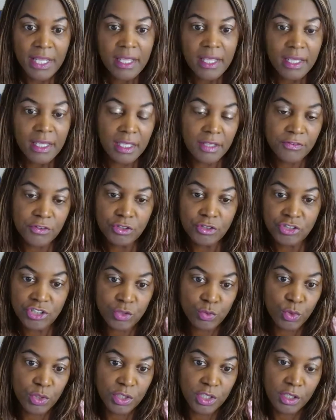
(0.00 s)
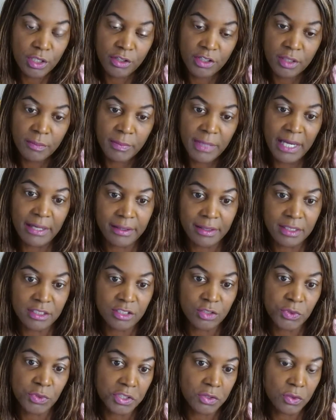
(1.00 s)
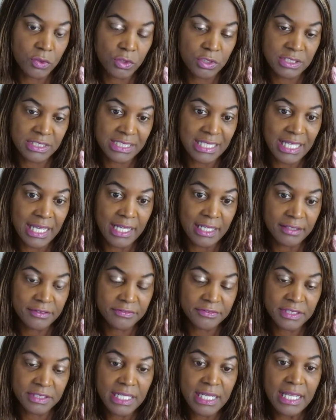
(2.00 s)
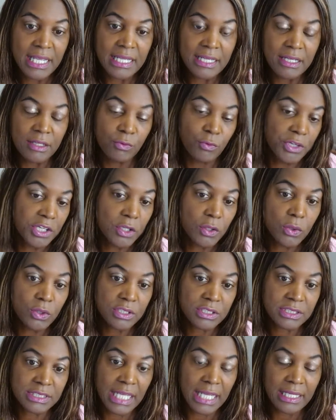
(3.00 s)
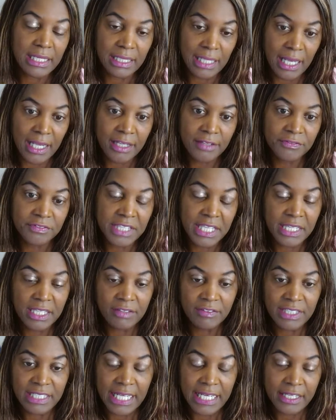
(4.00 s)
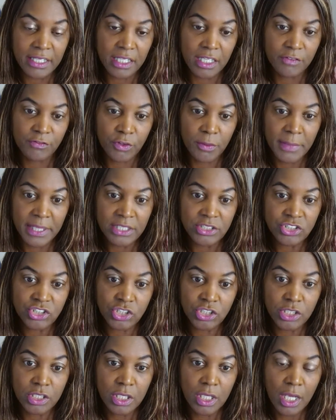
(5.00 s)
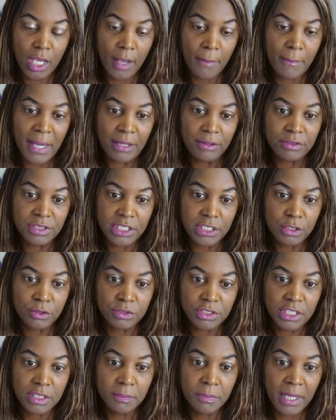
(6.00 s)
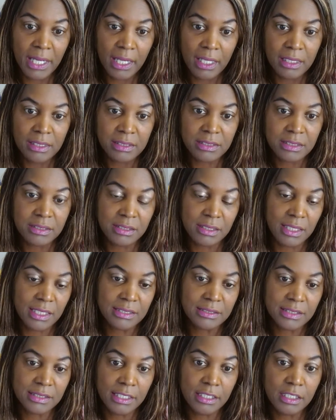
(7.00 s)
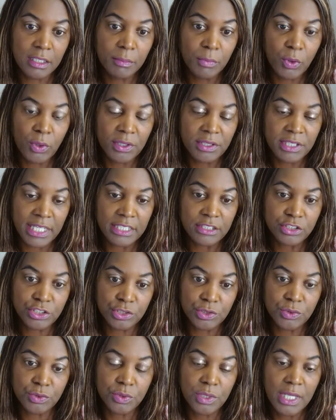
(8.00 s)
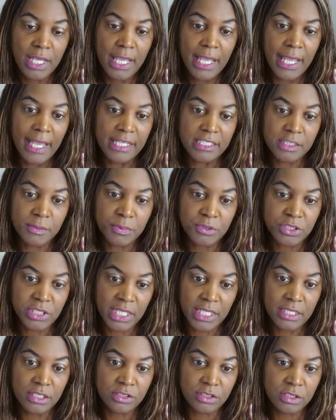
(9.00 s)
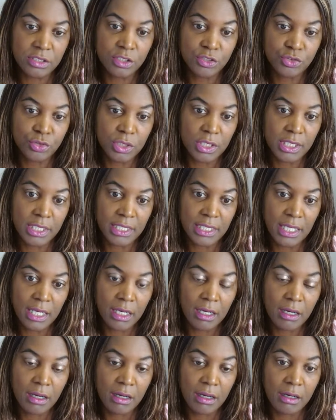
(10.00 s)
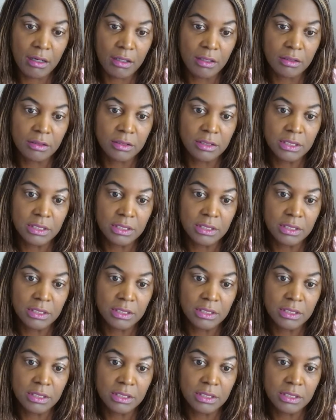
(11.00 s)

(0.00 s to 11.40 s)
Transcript: If you just want to learn about it, it's Recourse Life, recourse.life. They give a lot of information about DOT policies, and they stay up on that too as it pertains to the drug and alcohol